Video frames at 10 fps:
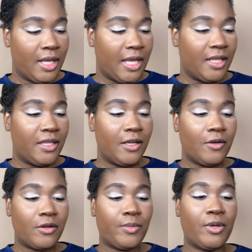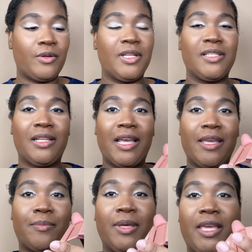I think I'm gonna put on this
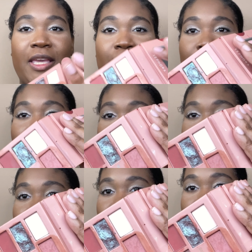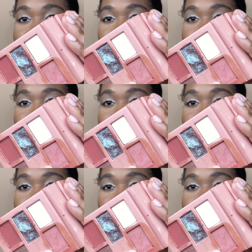light pink right here.